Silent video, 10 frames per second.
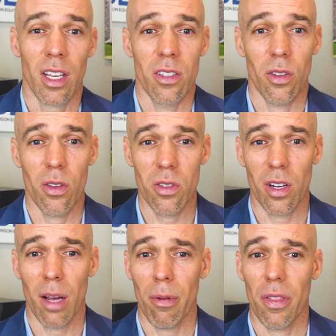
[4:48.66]
So those are
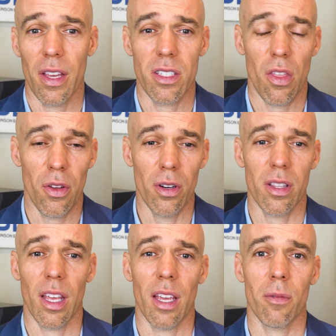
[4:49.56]
a couple of things. The third
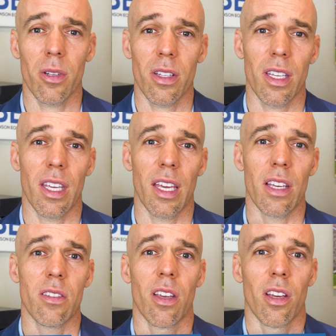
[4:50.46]
thing really
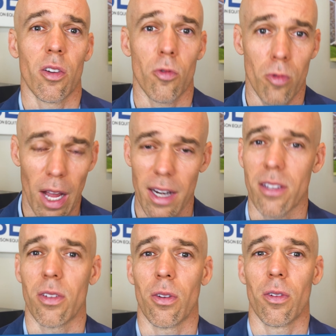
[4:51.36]
is
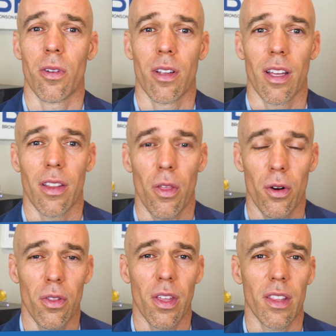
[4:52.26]
gratitude. And the
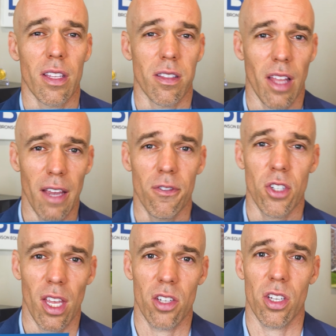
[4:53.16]
third thing that's
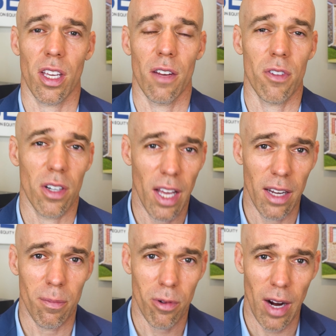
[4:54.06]
life-changing, and if you're
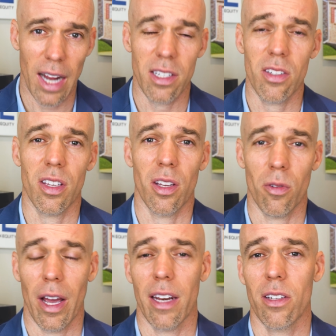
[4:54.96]
not practicing
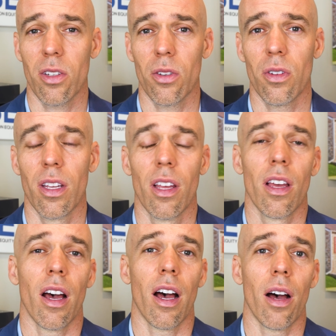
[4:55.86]
gratitude,
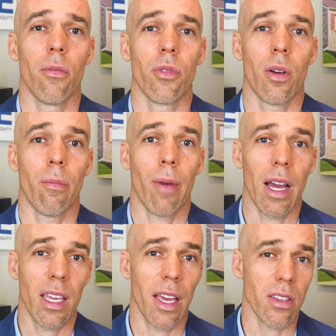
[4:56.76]
um,
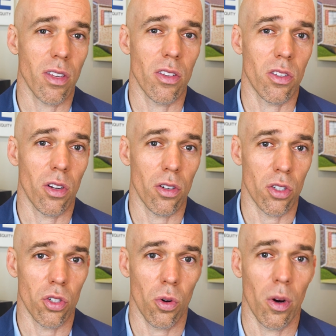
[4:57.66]
my guess is your
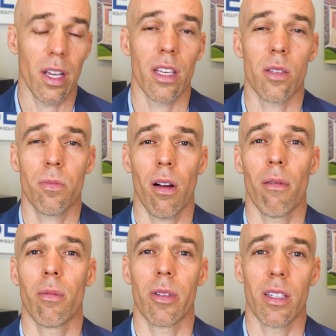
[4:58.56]
joy is
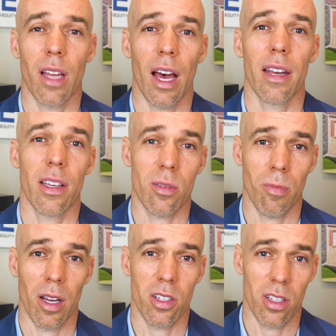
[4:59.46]
probably not as
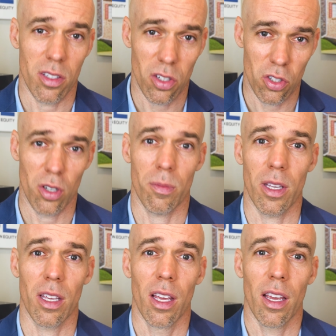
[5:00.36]
much as it should be.